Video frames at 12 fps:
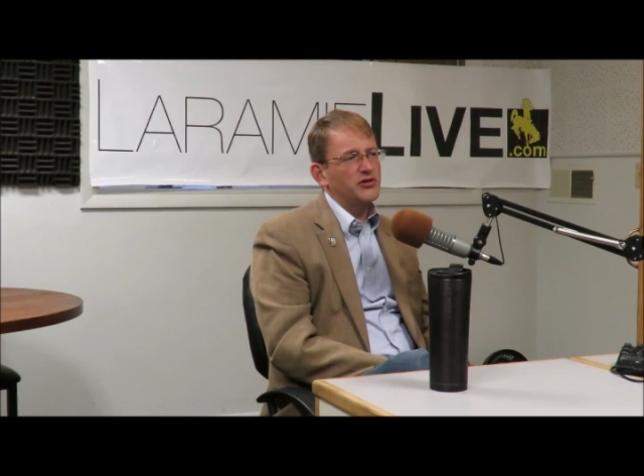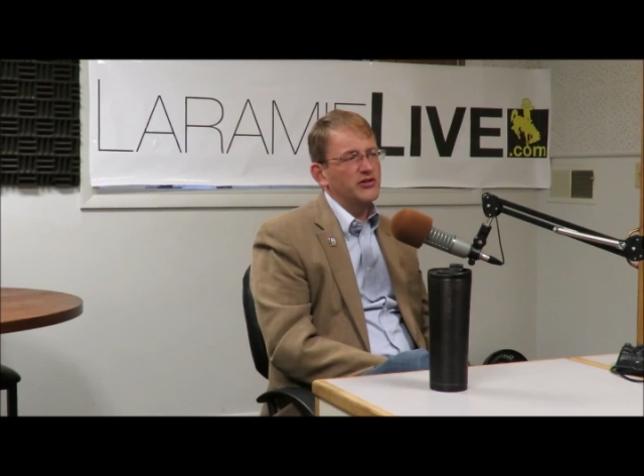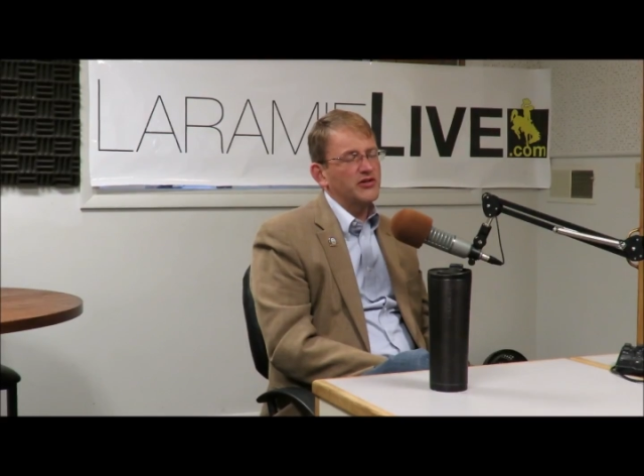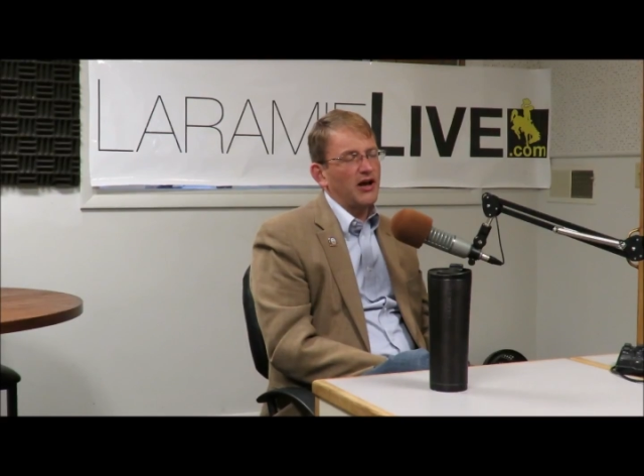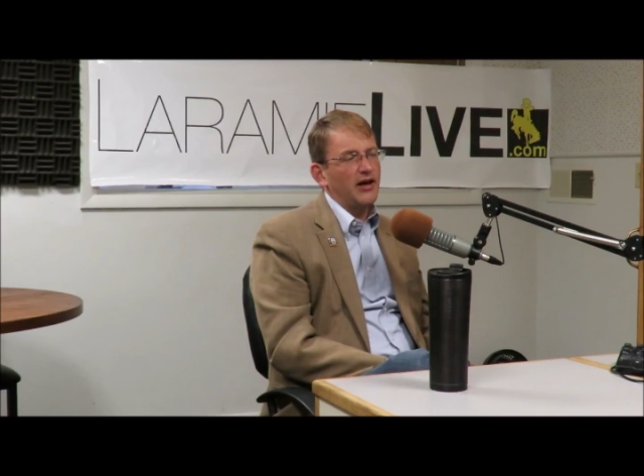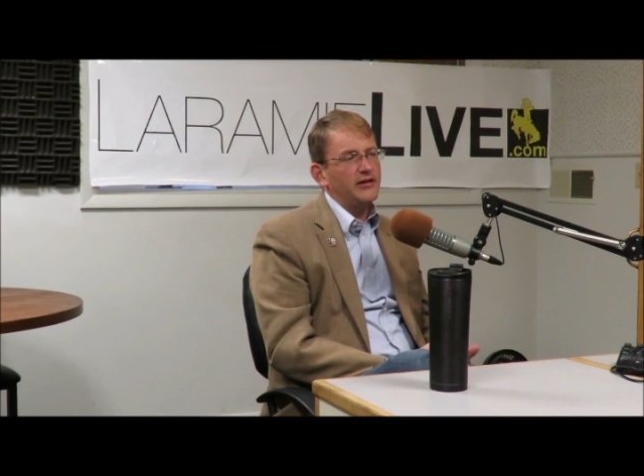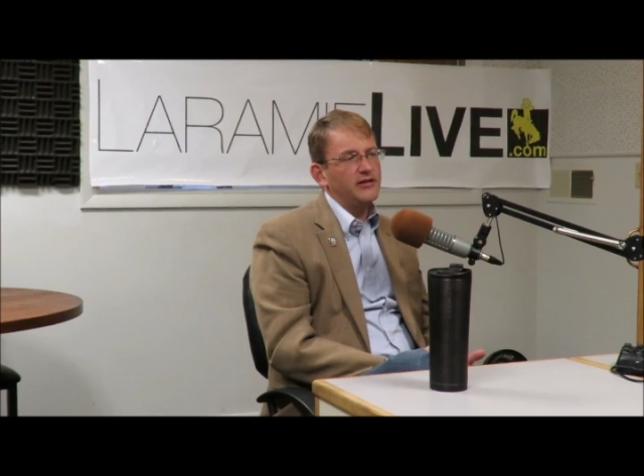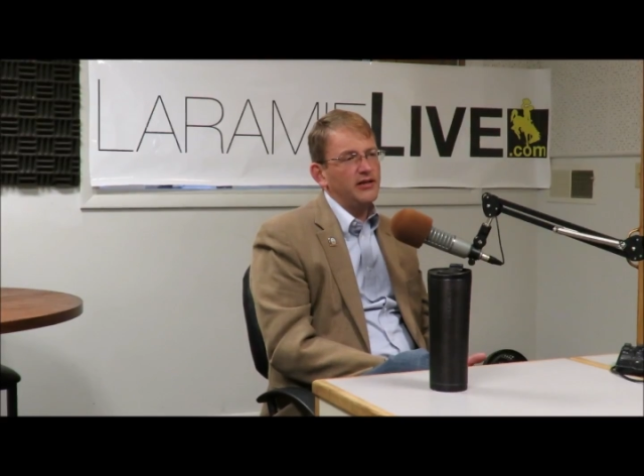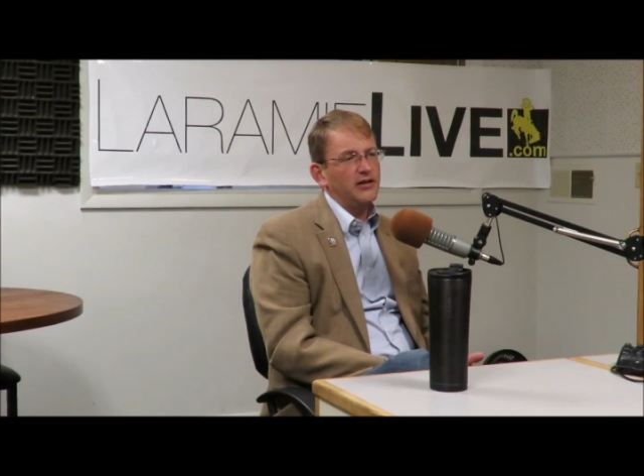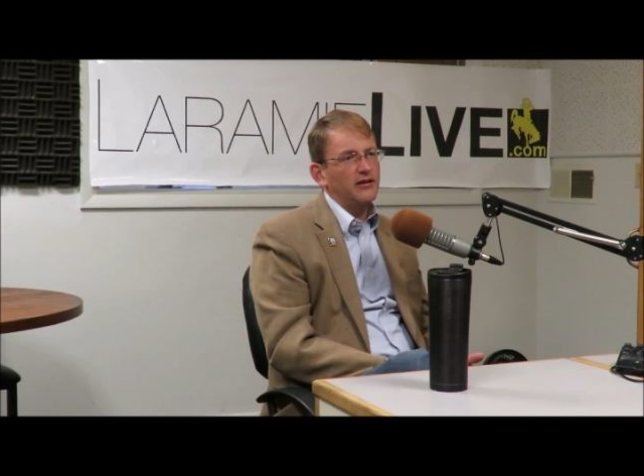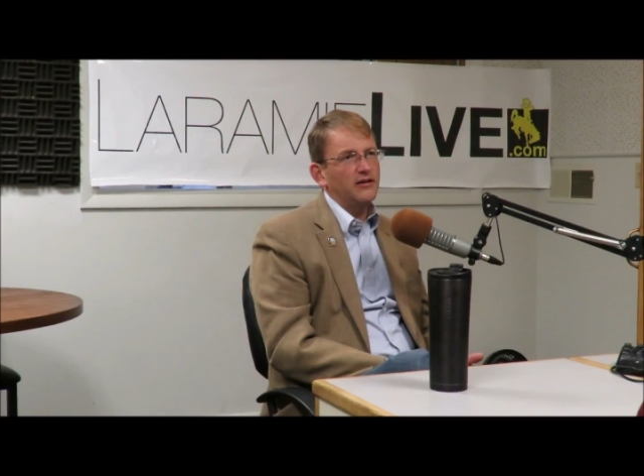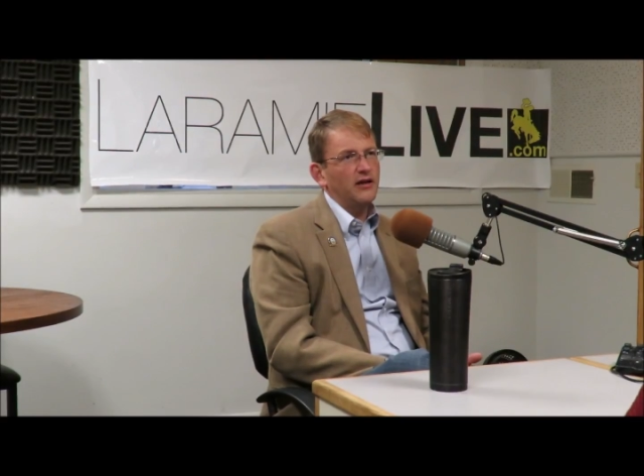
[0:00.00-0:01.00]
this
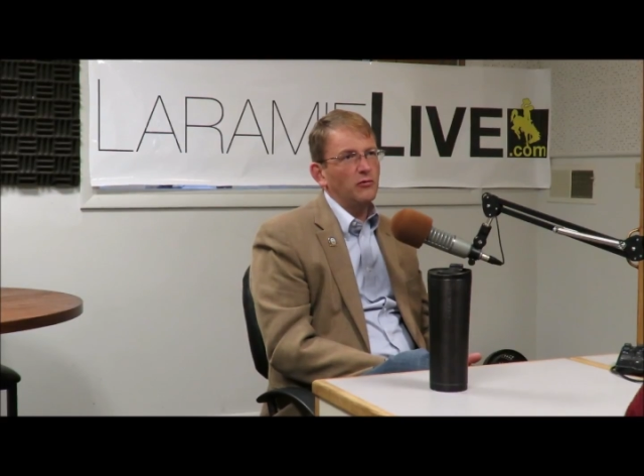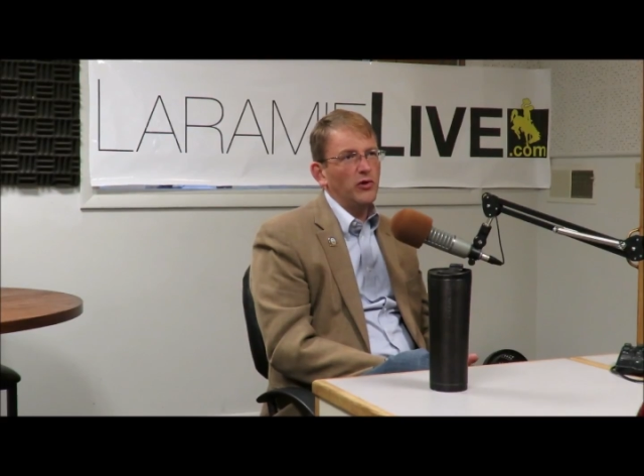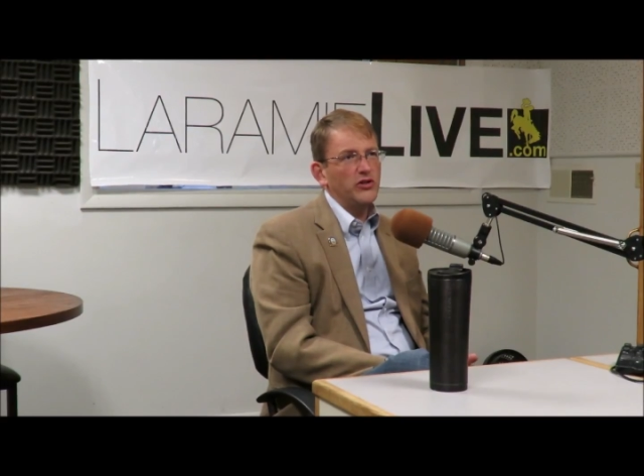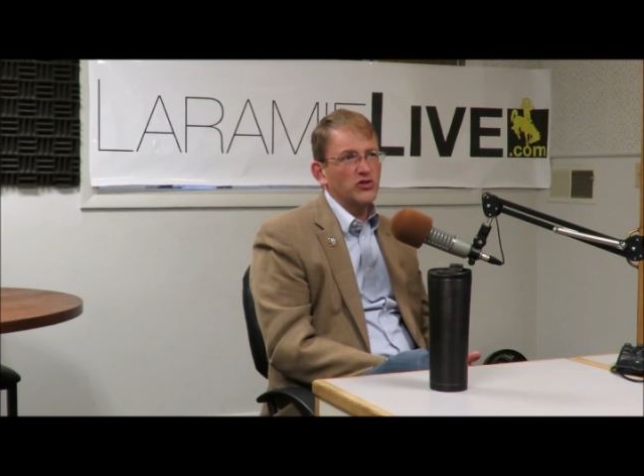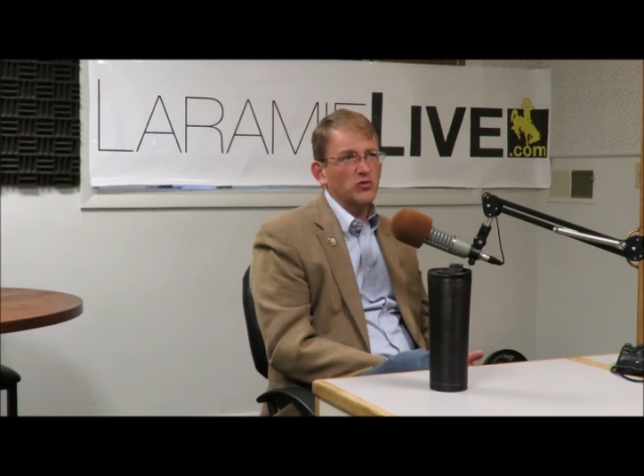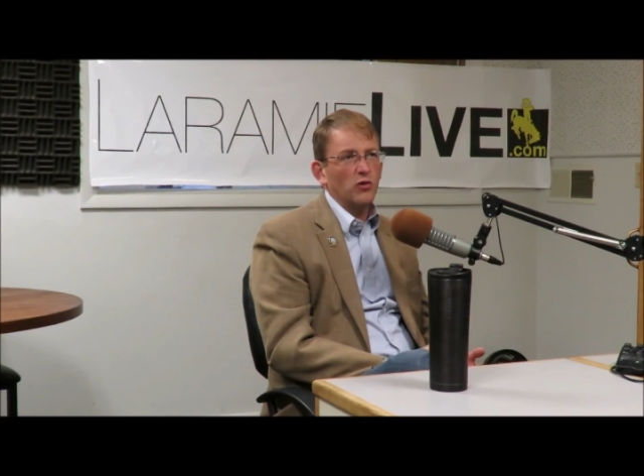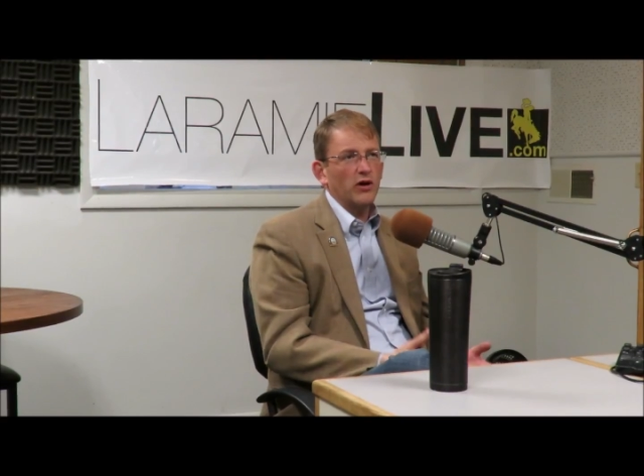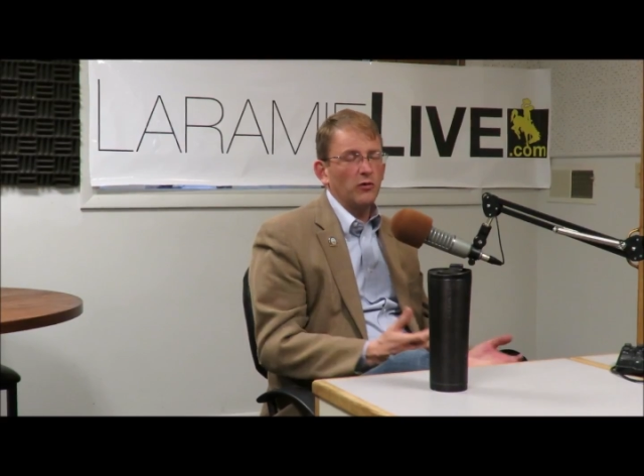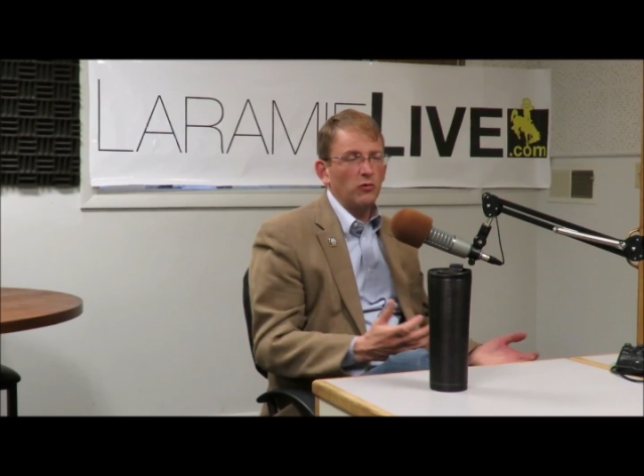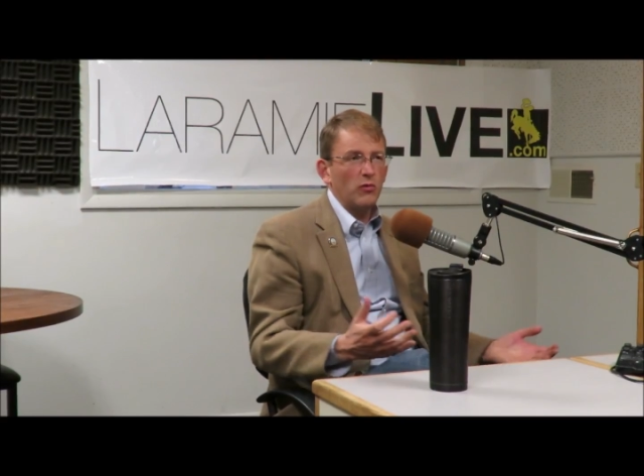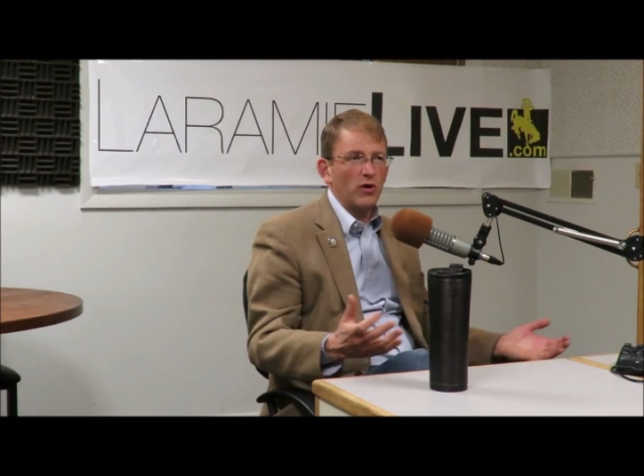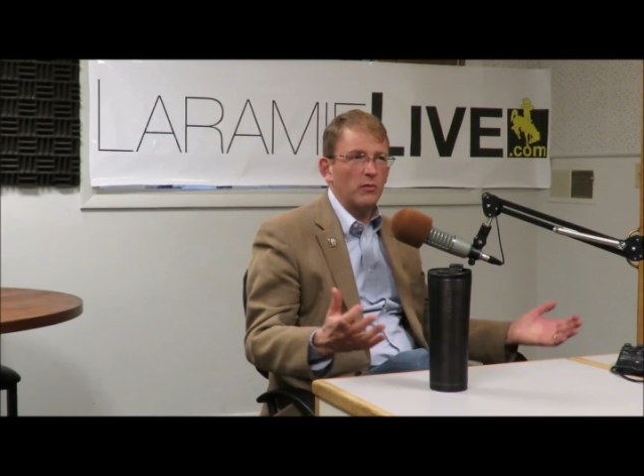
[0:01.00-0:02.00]
idea that
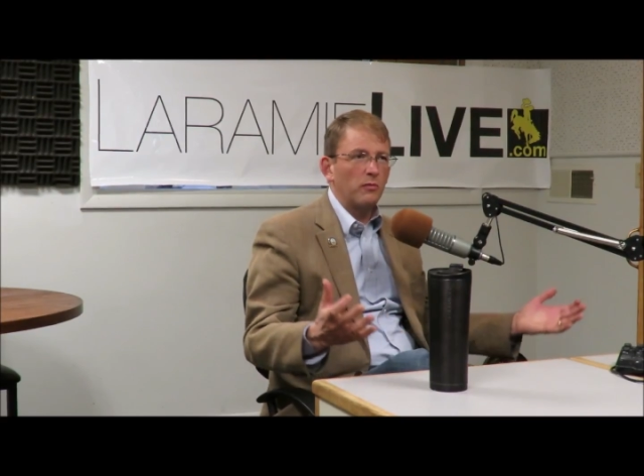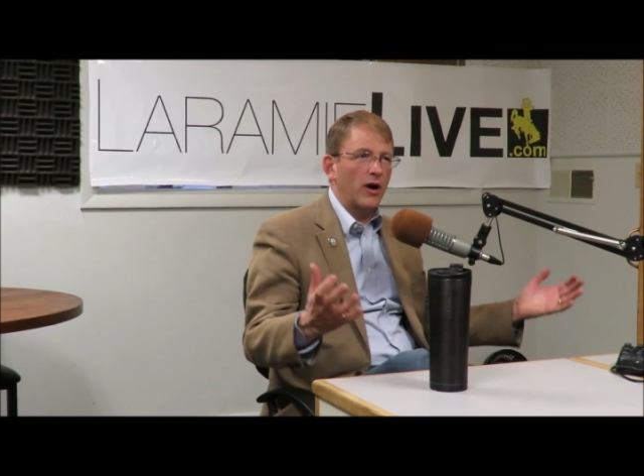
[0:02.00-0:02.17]
we want to